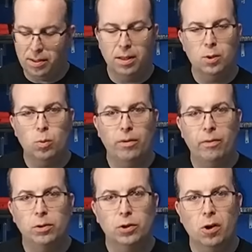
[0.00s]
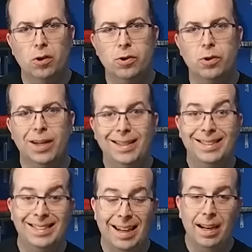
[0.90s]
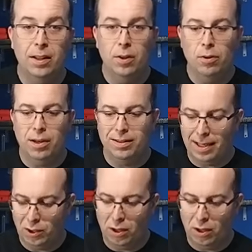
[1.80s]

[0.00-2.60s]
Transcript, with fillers: And the 12 volt charger inside the unit is actually